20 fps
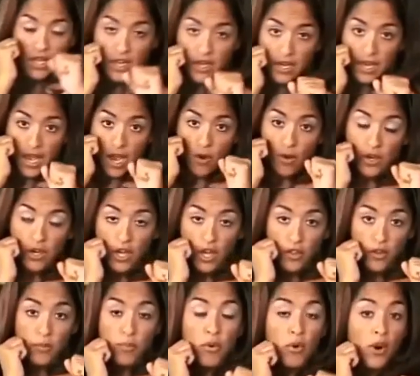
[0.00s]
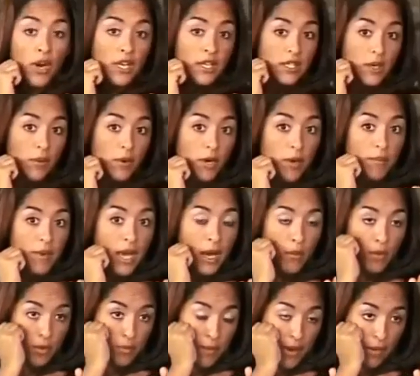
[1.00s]
Now another point I want to make
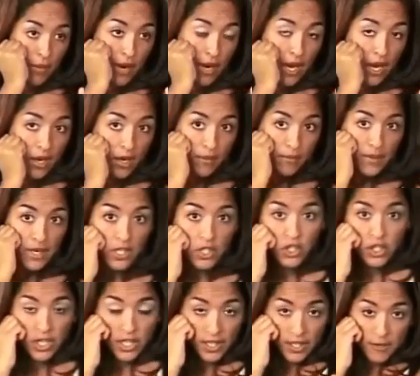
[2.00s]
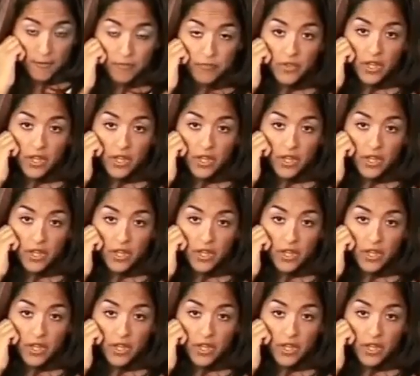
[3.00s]
with my right hand on my cheek,